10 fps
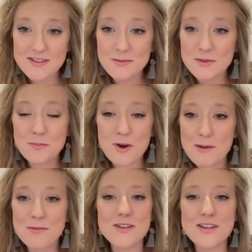this was
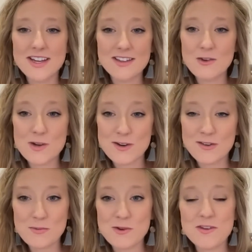probably like the
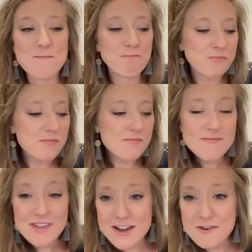weirdest movie
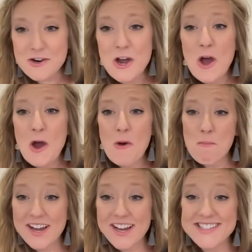ever.
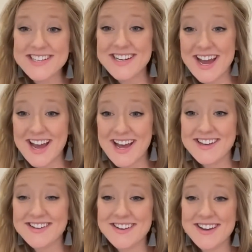But it
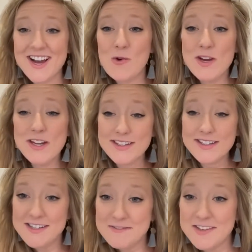had uh, Queen
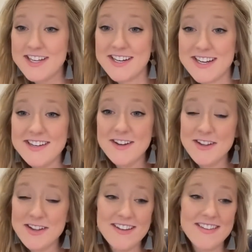Latifah in it,
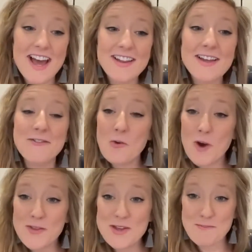and that left
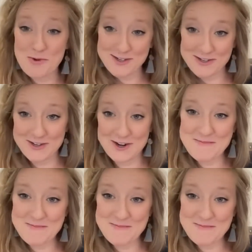quite the impression on